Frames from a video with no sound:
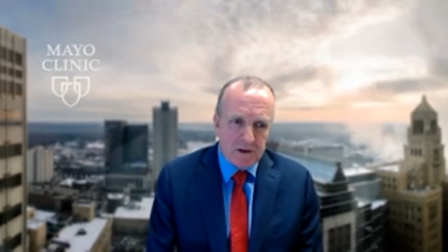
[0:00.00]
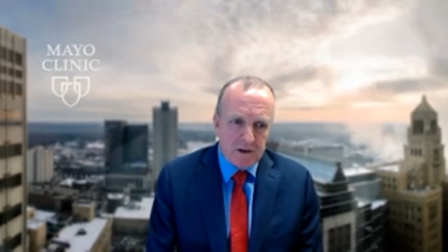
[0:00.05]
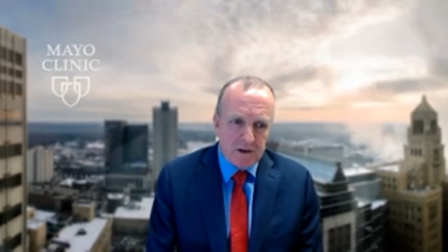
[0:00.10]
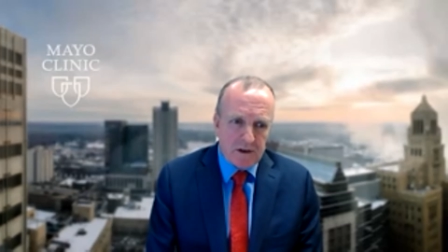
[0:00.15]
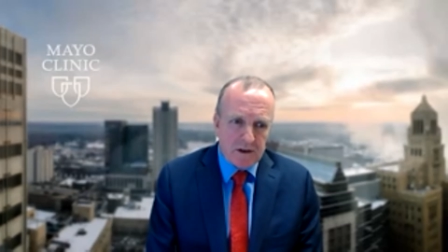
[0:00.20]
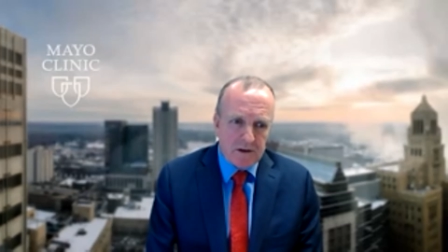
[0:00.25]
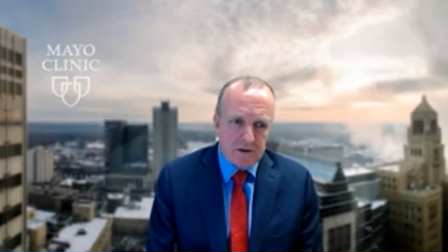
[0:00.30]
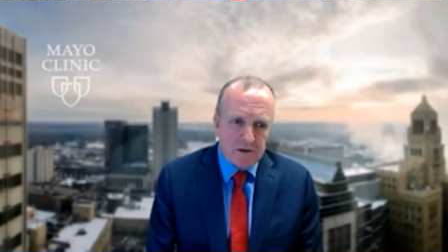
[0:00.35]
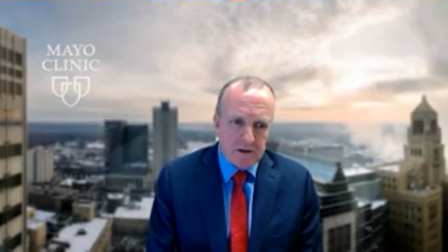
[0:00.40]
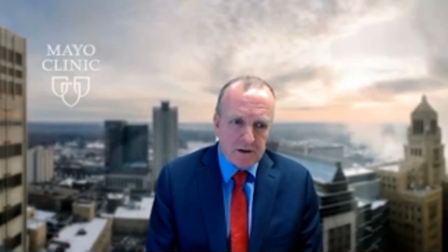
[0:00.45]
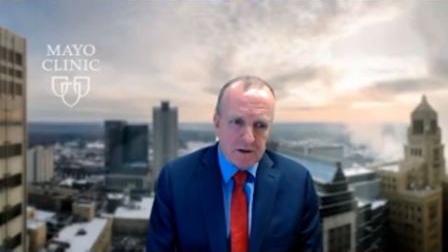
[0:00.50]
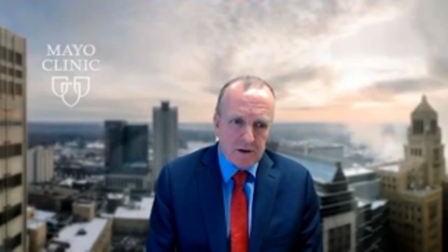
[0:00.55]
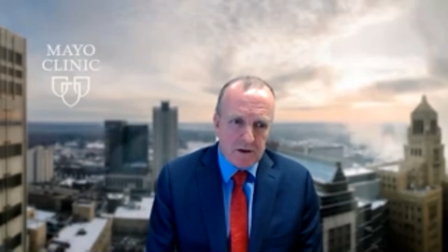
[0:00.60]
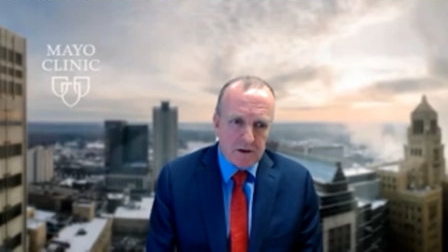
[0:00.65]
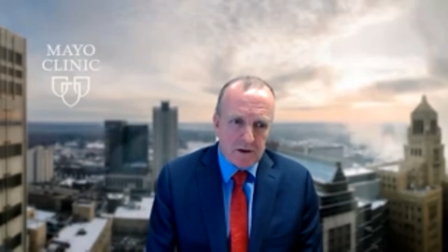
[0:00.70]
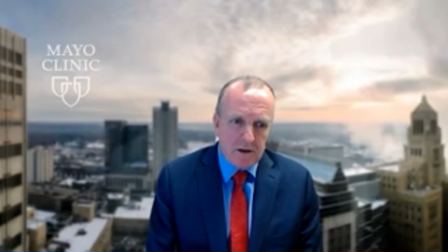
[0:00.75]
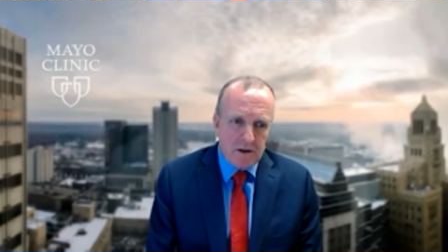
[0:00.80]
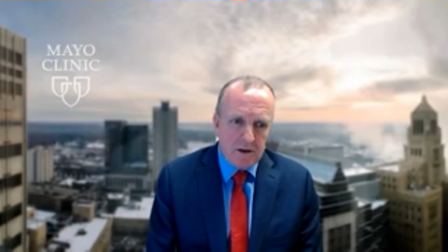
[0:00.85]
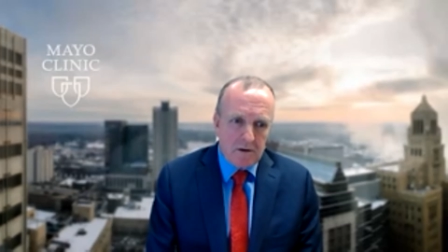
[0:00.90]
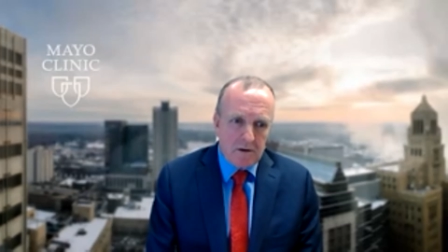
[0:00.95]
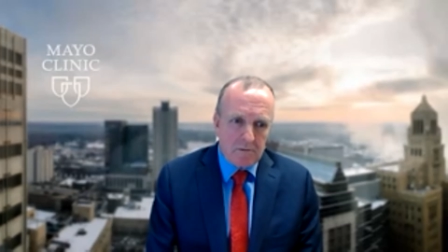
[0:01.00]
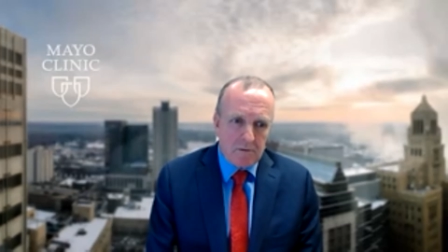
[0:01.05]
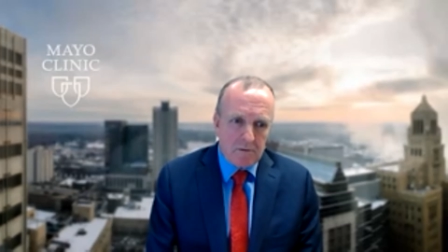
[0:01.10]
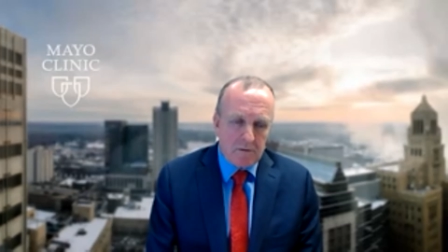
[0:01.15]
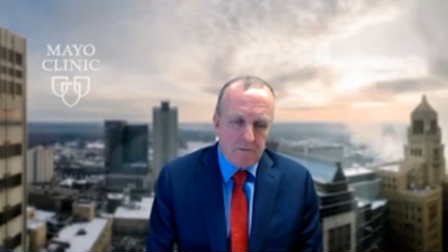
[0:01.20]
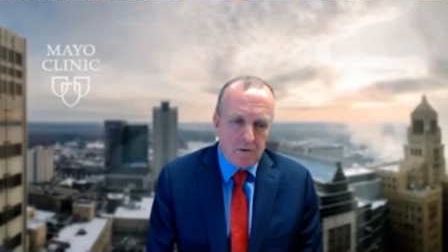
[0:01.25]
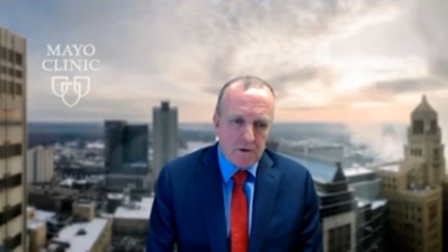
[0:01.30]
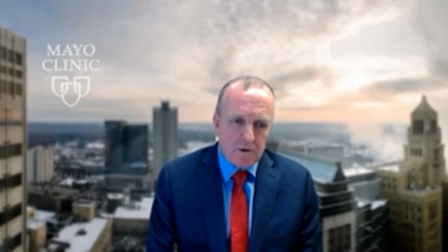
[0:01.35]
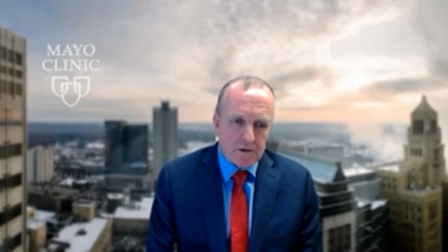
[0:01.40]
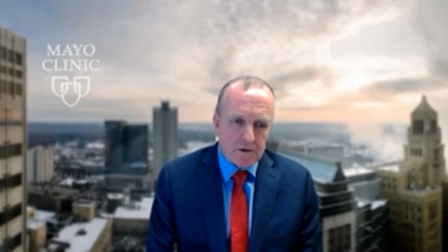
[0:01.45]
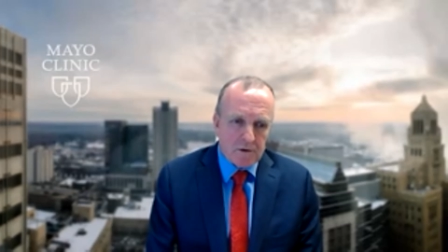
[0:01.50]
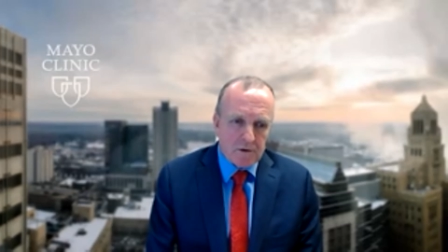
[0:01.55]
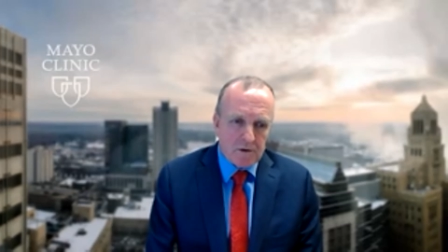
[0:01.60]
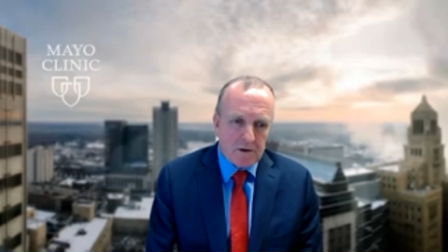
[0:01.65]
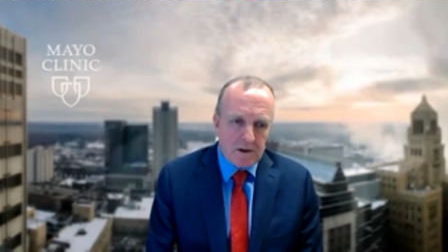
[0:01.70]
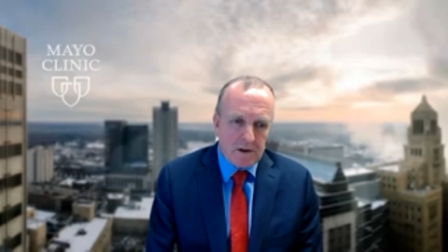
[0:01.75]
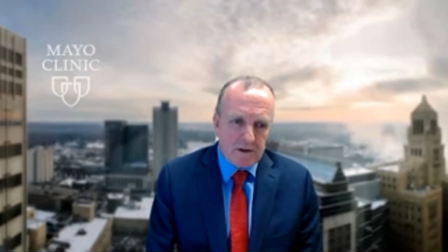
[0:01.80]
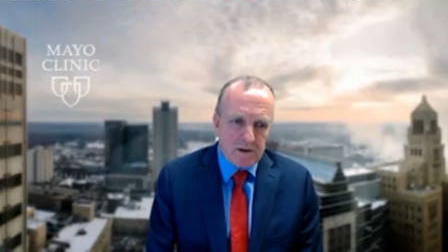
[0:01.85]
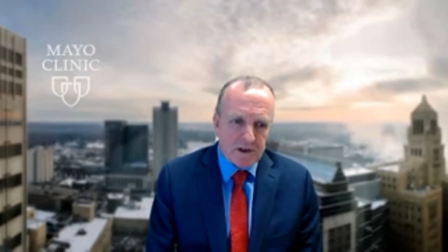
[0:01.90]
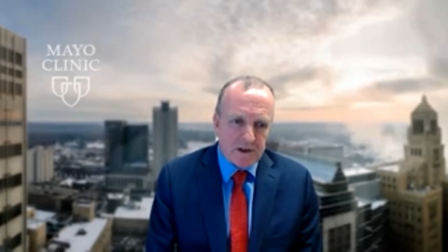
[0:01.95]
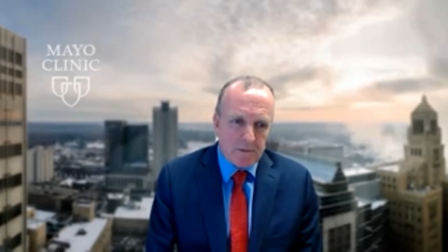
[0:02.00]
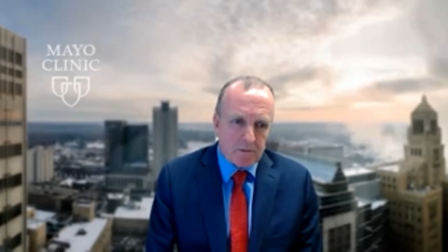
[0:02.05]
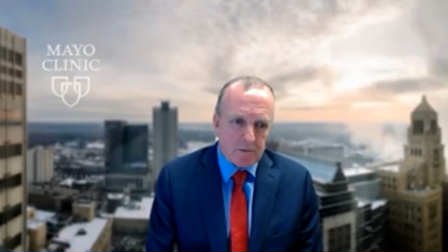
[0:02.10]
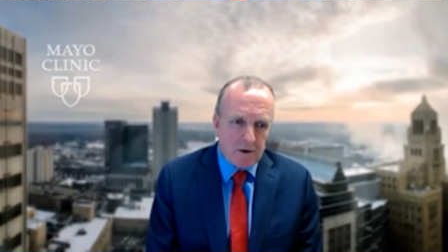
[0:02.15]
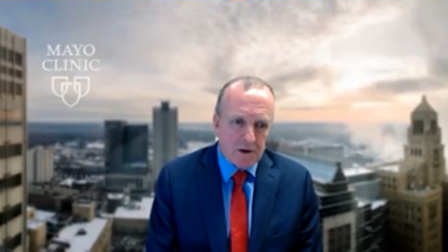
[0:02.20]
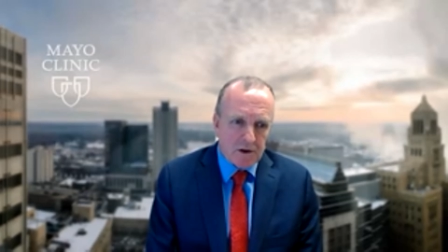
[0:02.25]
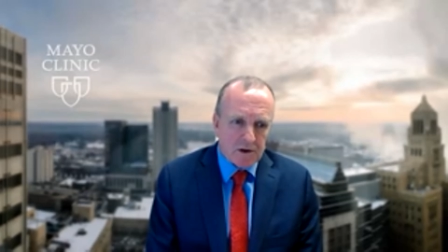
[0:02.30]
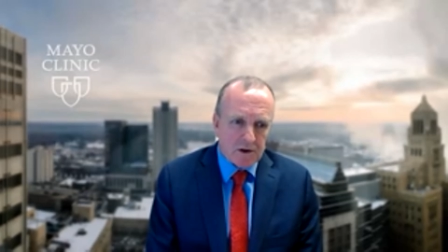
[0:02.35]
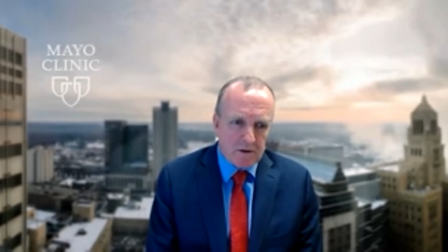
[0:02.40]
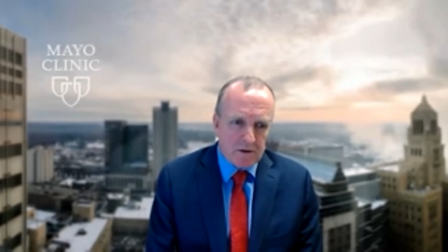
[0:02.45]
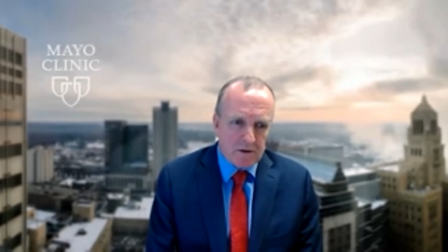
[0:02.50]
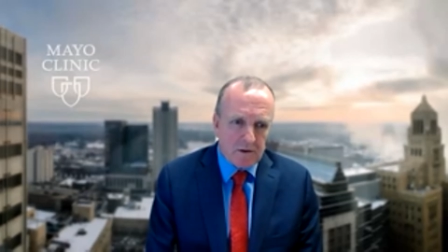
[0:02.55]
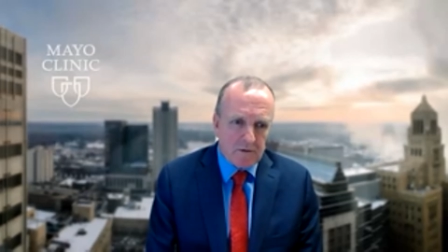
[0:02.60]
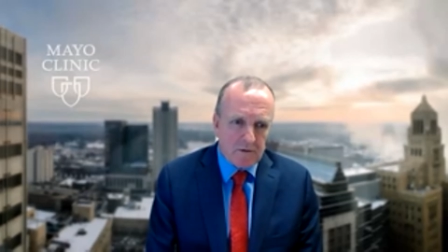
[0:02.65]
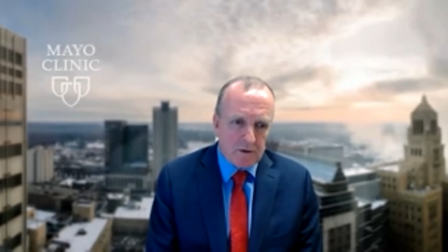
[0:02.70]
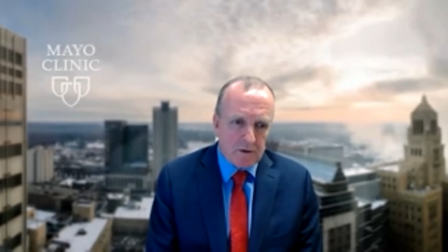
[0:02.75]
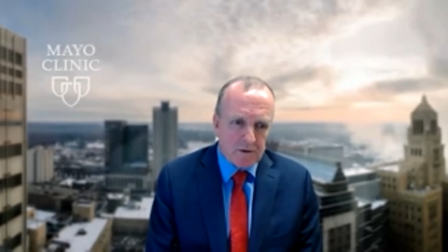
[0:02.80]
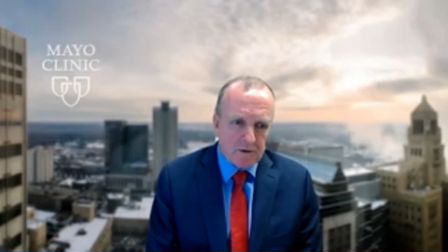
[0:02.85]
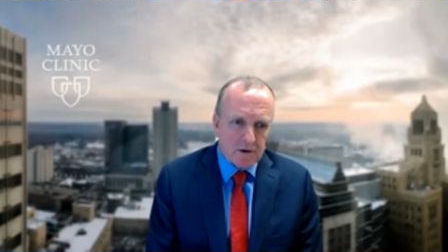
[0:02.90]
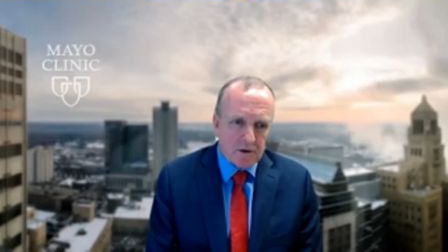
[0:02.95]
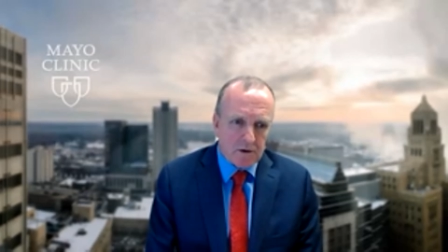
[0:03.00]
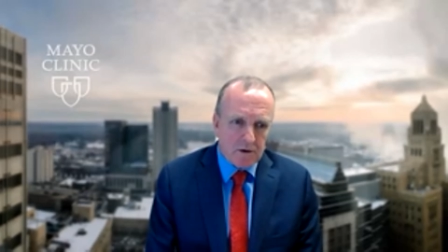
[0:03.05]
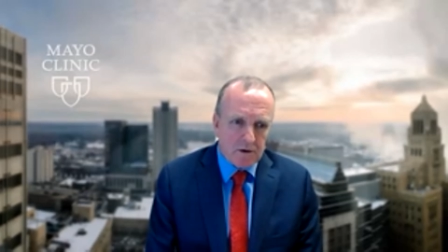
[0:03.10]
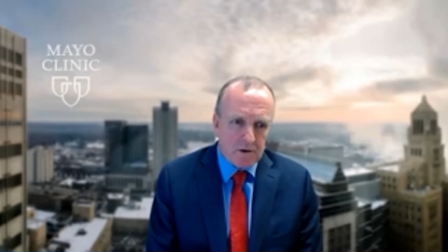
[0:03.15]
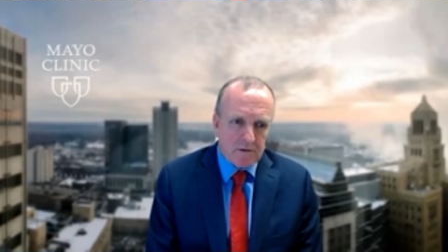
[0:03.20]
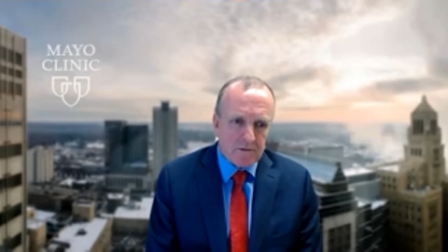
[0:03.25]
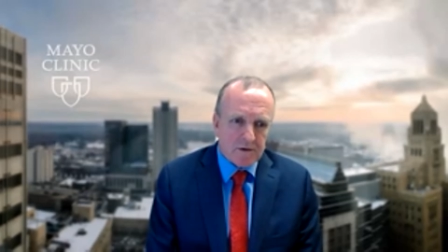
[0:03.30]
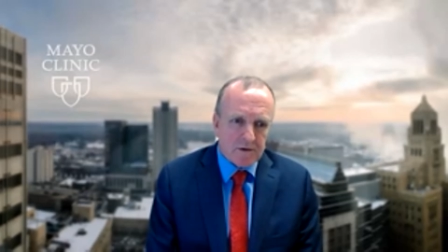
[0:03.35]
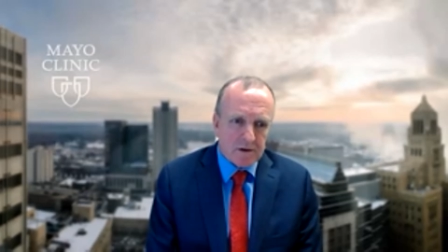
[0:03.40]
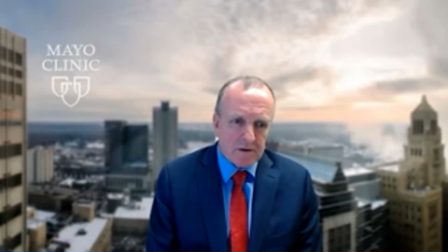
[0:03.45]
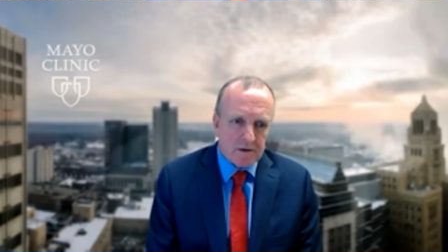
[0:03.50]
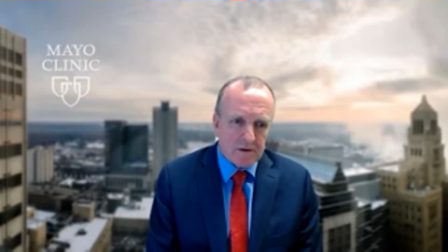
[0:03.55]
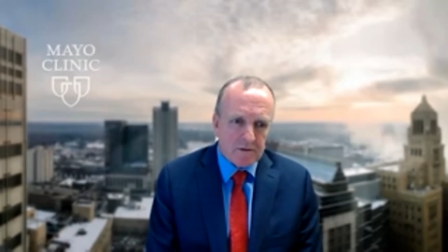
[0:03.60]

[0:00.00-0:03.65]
see that uh, reversal and separation of those curves.